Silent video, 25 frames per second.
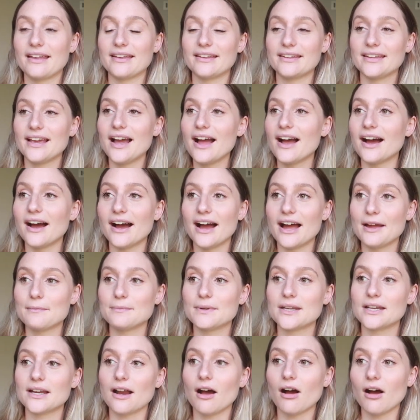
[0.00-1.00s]
Yeah, I
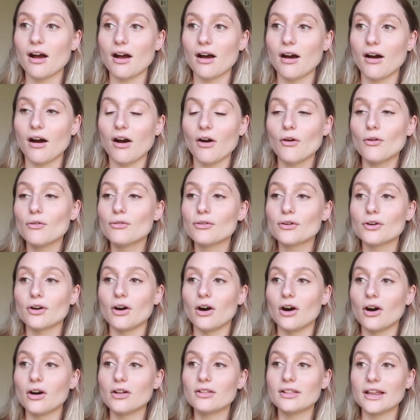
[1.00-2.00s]
mean,
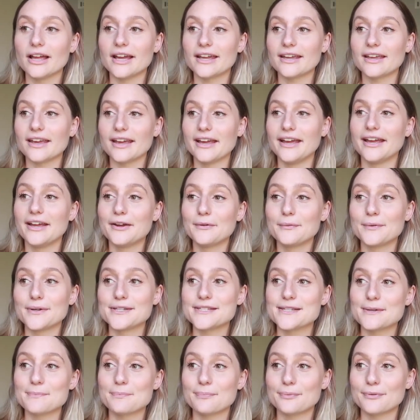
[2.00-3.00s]
overall, like it
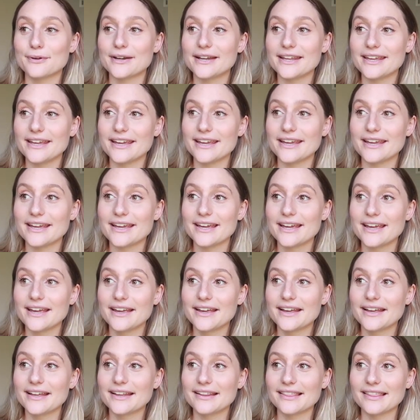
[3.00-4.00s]
was a pretty
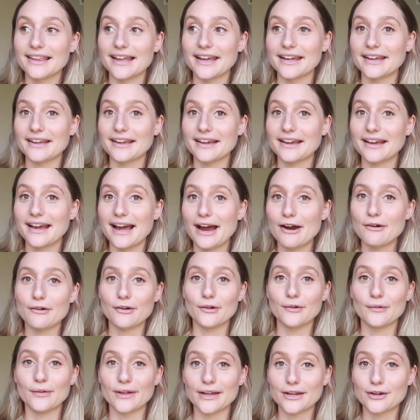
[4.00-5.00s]
like, I
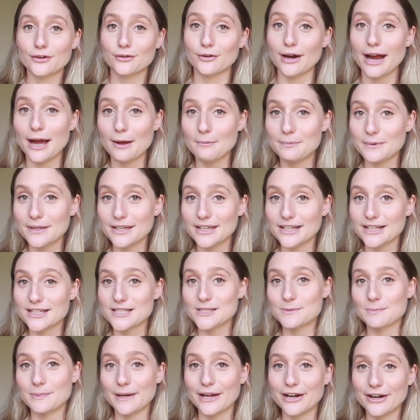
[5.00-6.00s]
don't know, like crappy
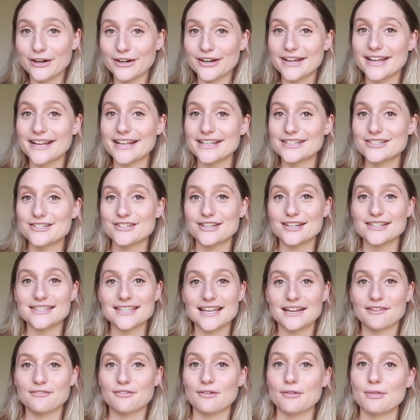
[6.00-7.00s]
experience, just
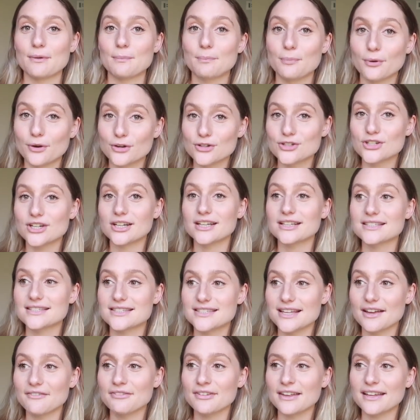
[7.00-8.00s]
like from the pushing and
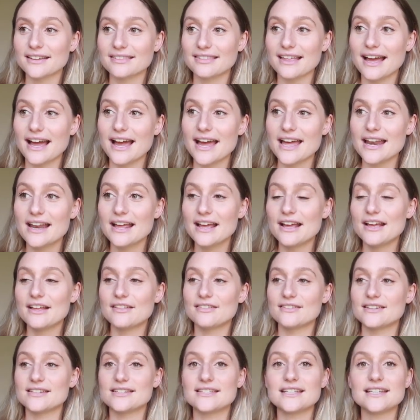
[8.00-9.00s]
stuff like that.
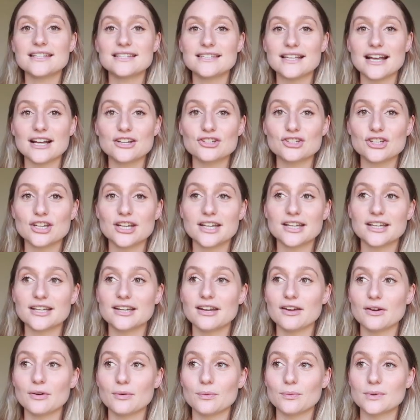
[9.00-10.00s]
The
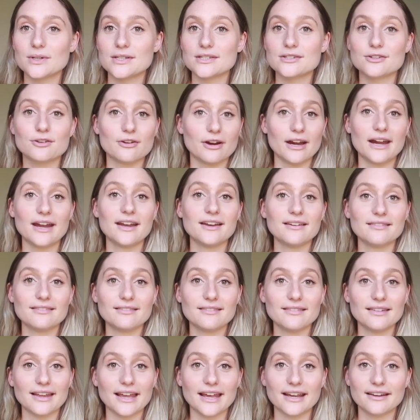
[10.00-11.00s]
C-section was
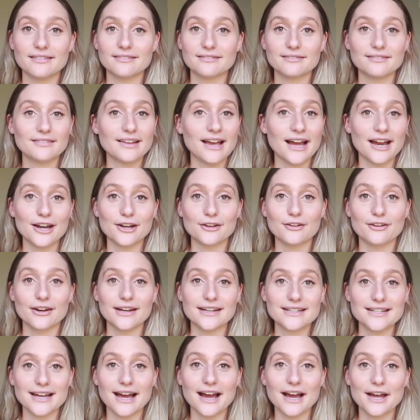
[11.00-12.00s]
great, like had a
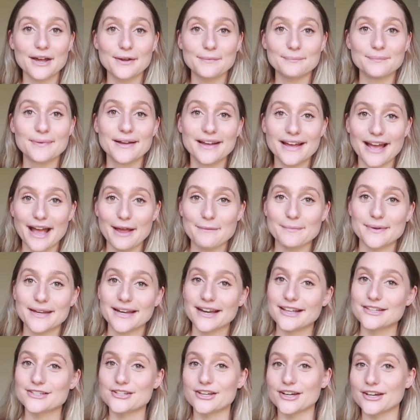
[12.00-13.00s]
great time. I
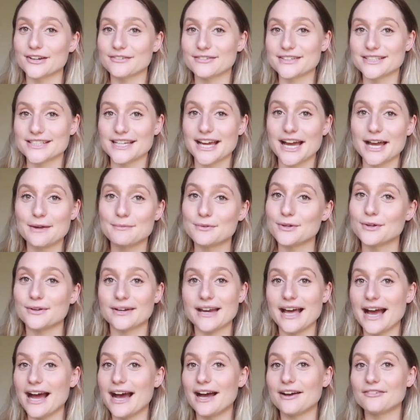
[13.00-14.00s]
mean, as good of a time you
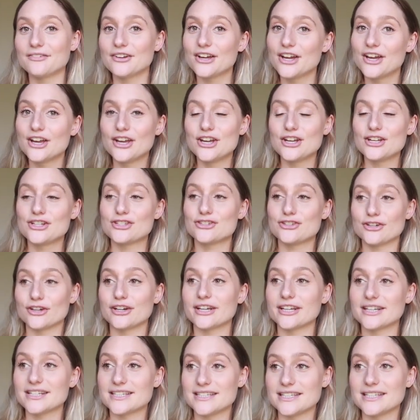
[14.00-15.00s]
can have
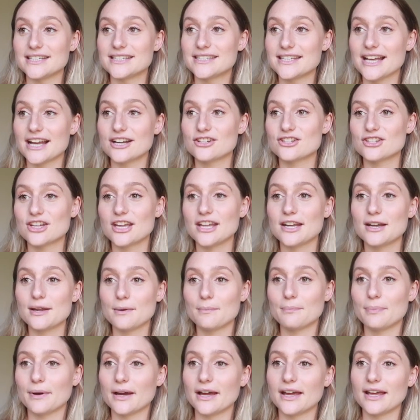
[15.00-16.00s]
during a
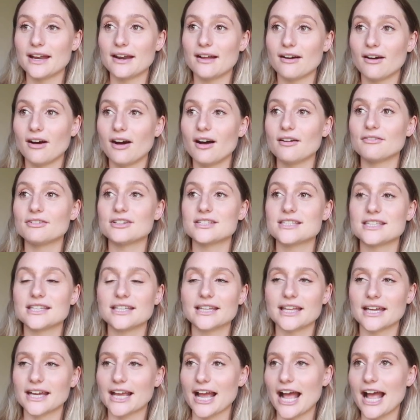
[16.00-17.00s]
C-section, but
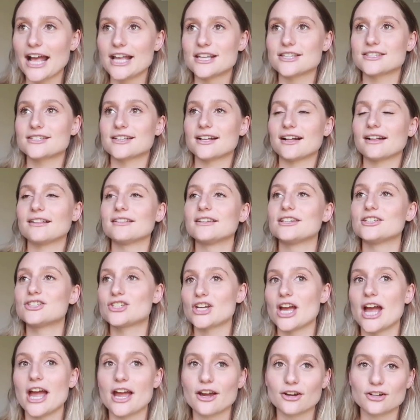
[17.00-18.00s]
obviously like as
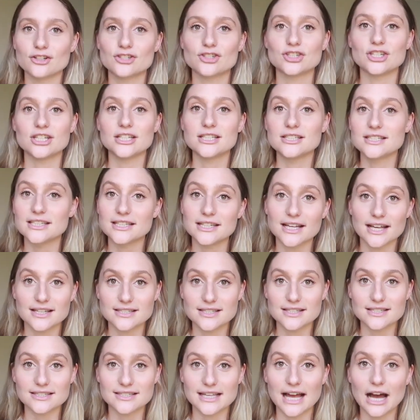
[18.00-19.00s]
cliche or cheesy
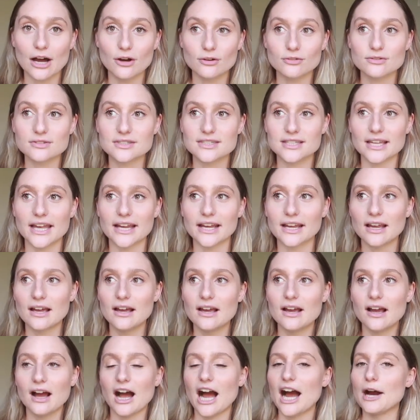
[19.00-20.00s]
as it sounds, like
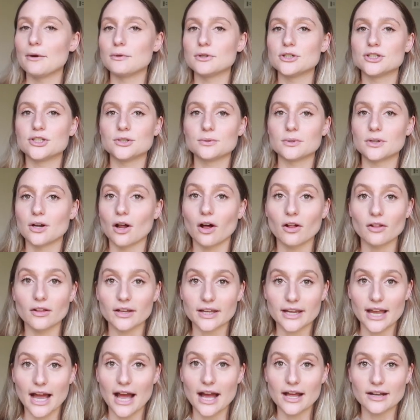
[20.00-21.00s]
I would do it all
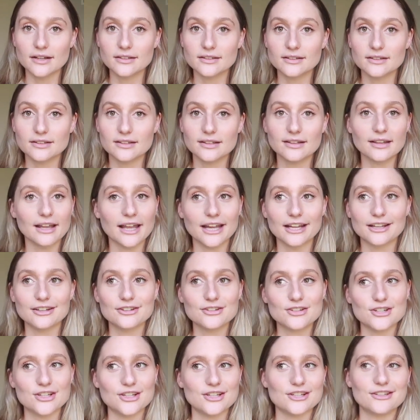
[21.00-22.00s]
again.
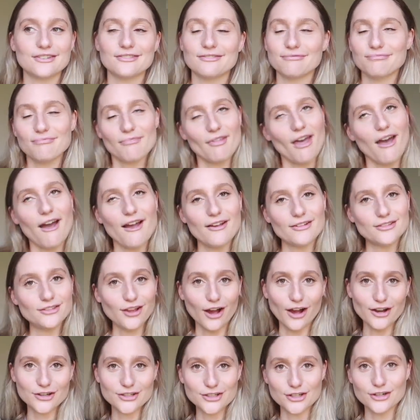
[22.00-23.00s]
Like she,
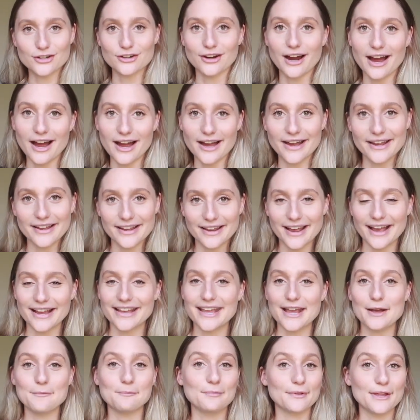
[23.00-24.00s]
not to cry, I
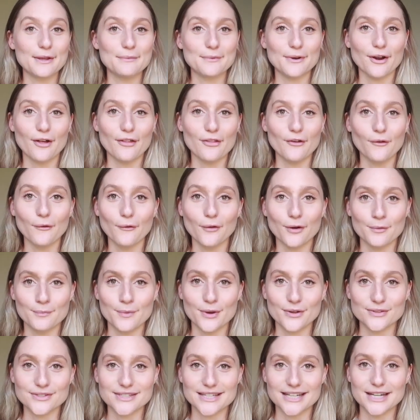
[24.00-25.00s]
can't blame it on the
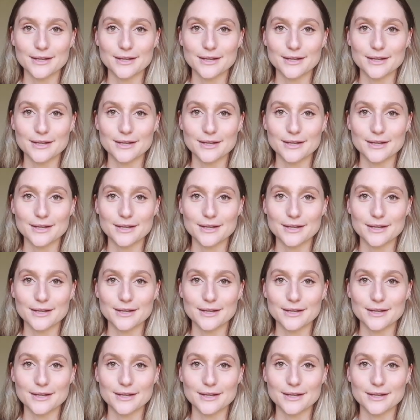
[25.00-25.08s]
hormones